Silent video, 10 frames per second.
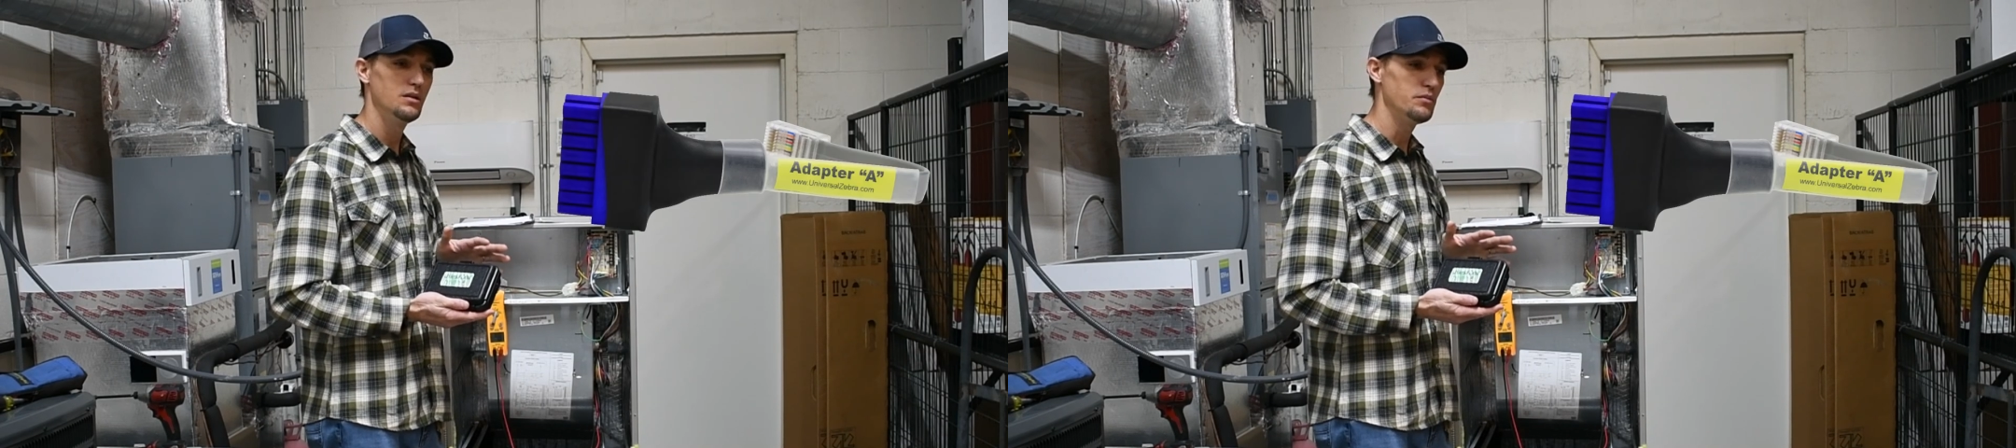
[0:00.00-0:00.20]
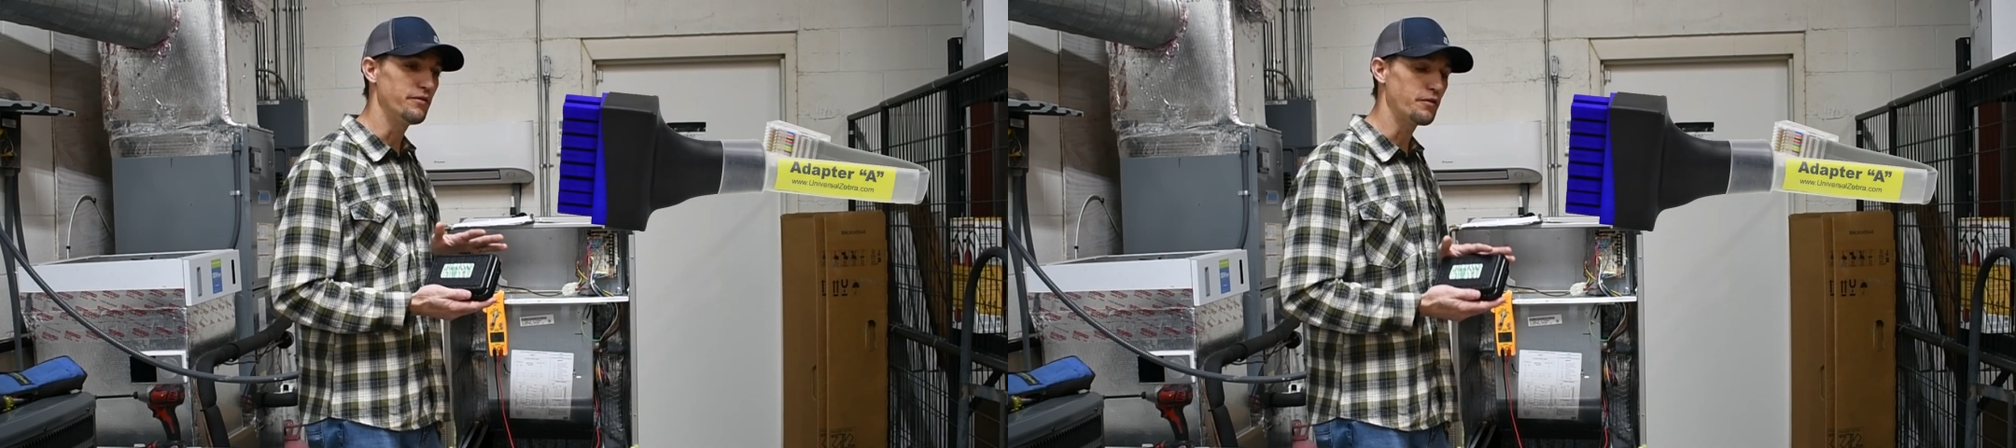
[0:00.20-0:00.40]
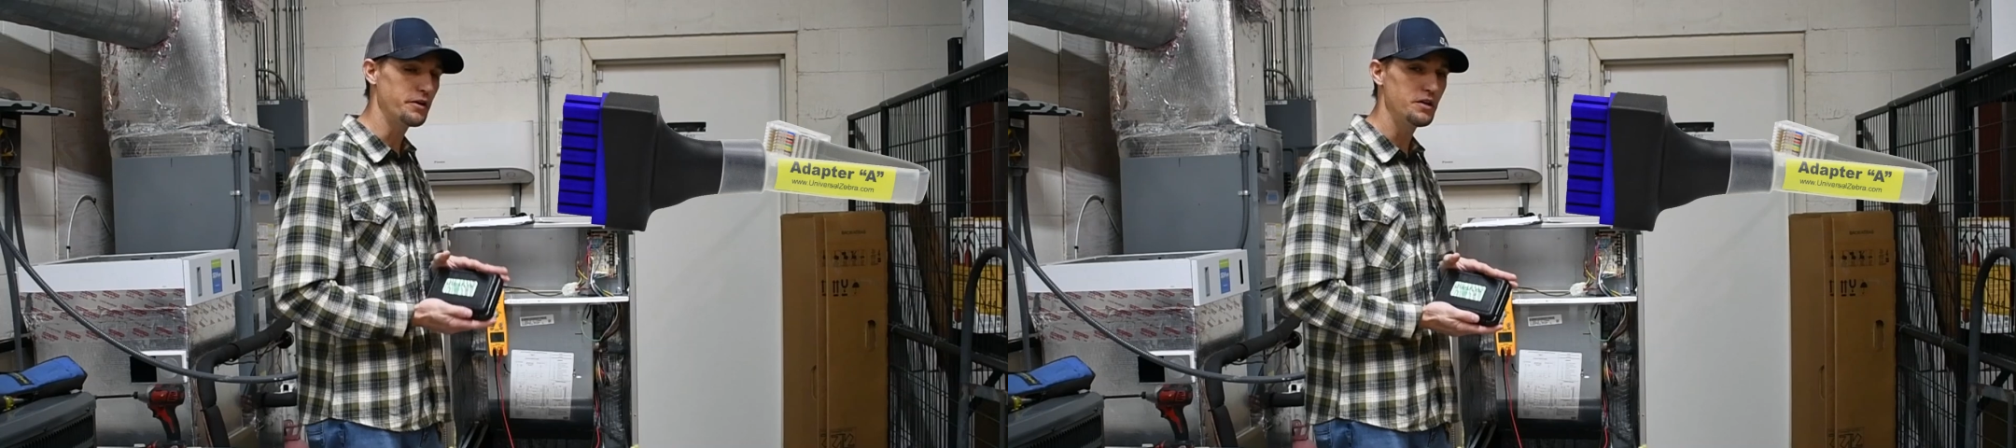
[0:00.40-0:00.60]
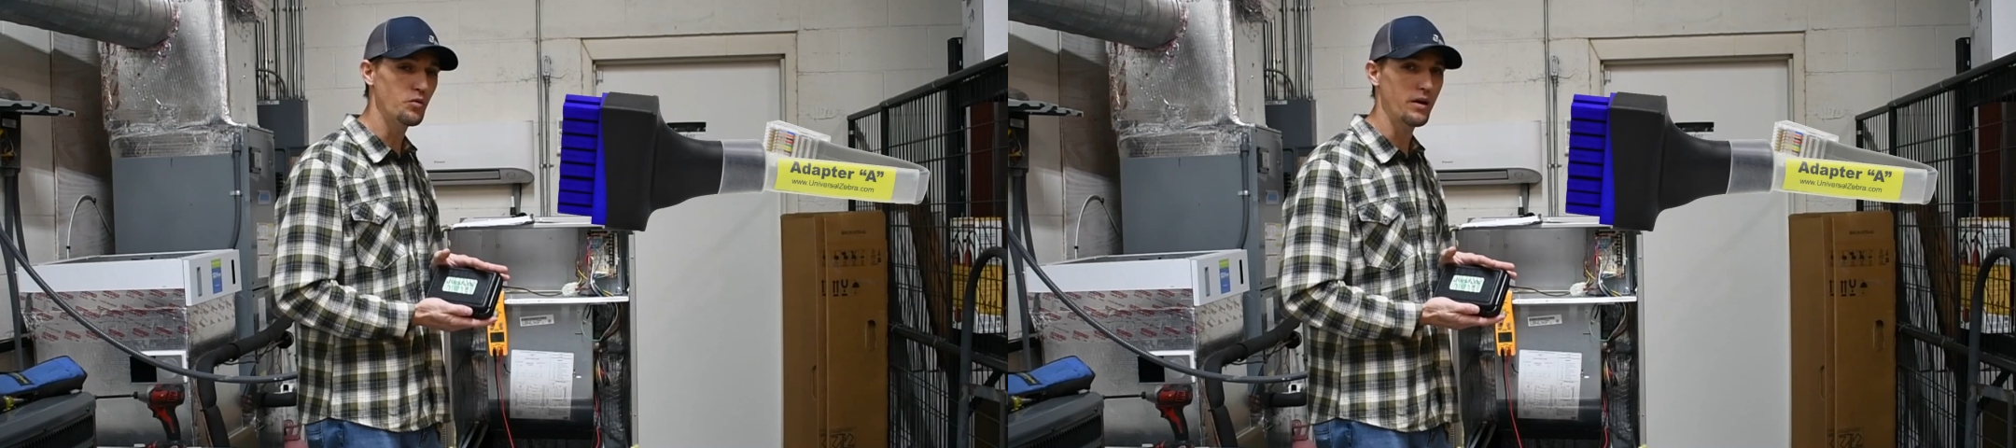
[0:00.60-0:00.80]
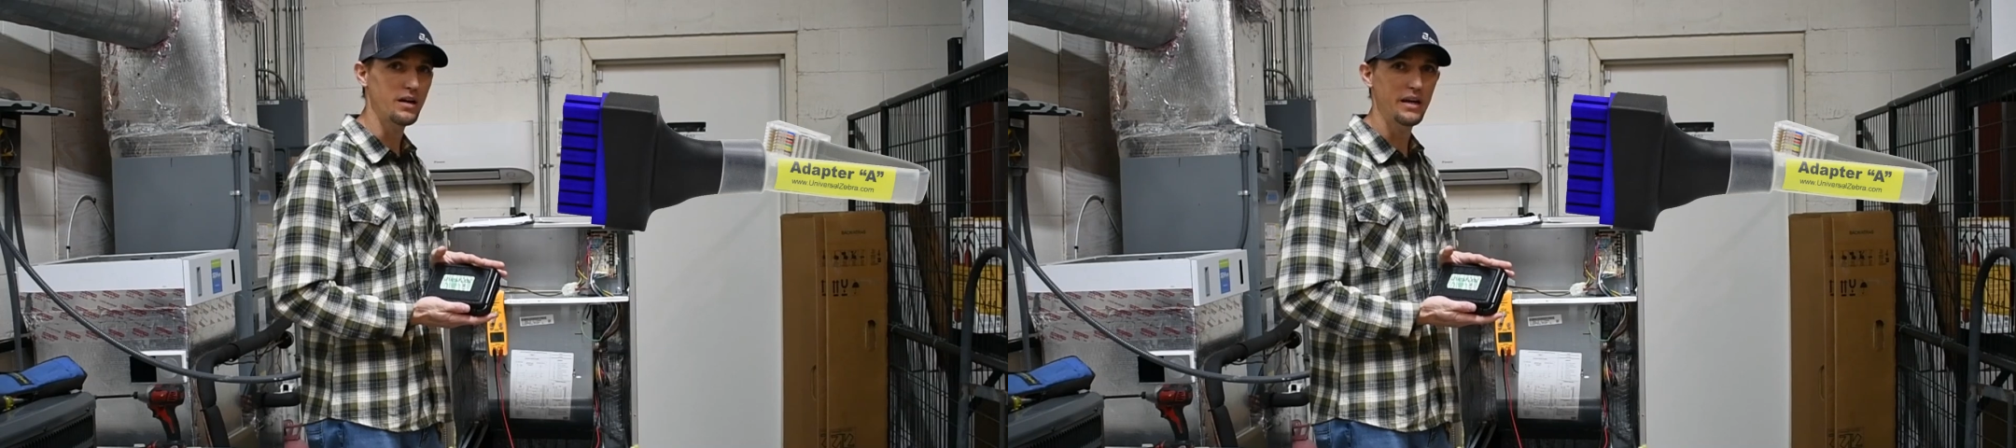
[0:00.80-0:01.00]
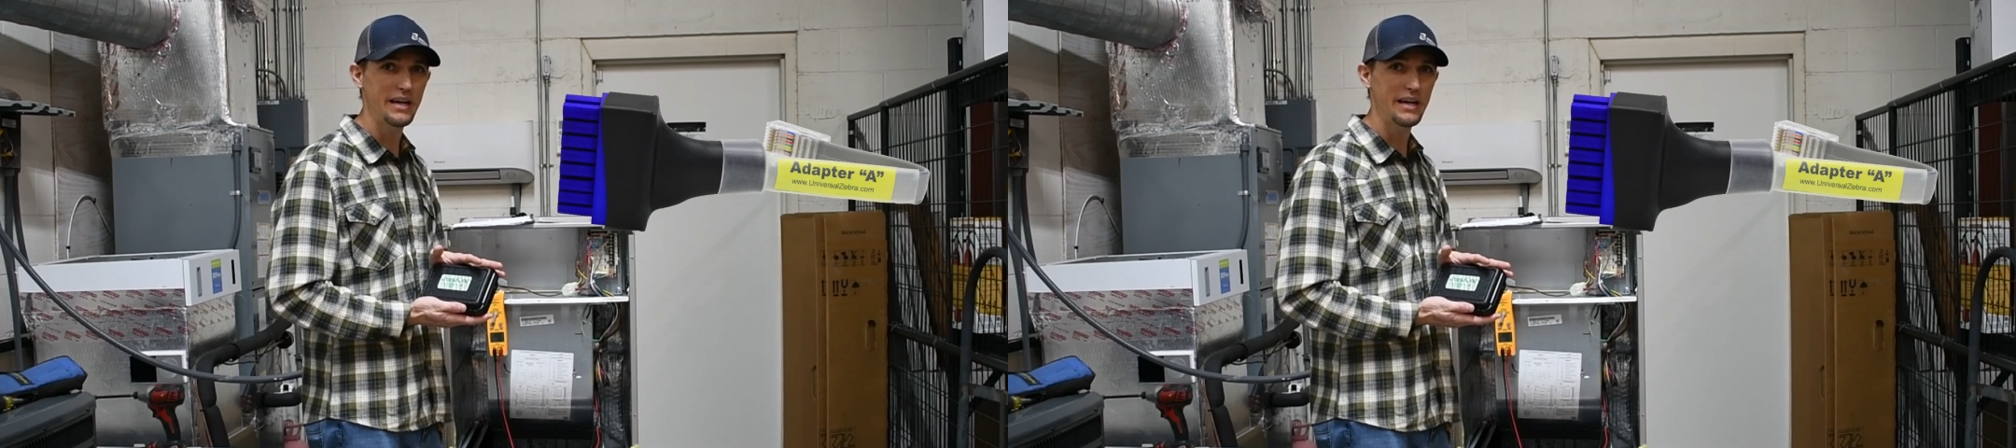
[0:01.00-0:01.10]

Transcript: before you work on